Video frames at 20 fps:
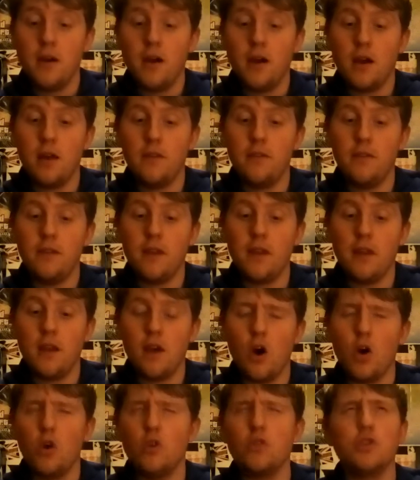and they
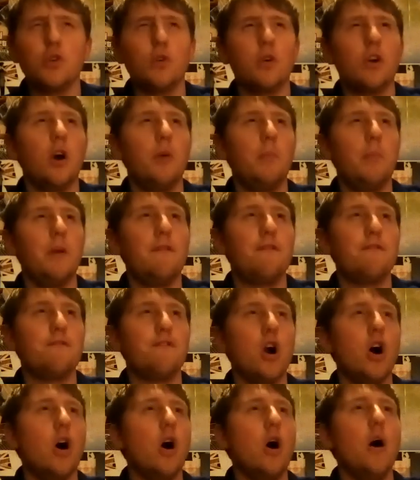also copied
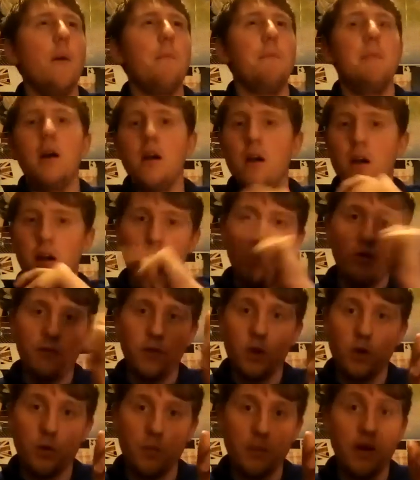from another
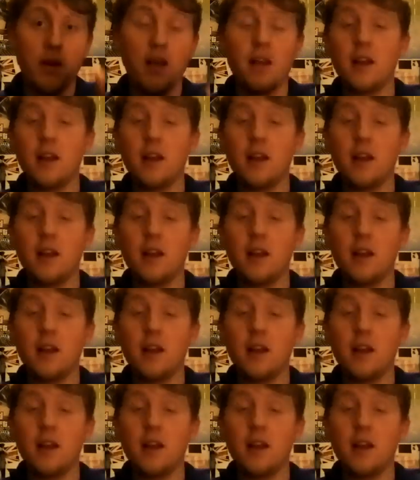company,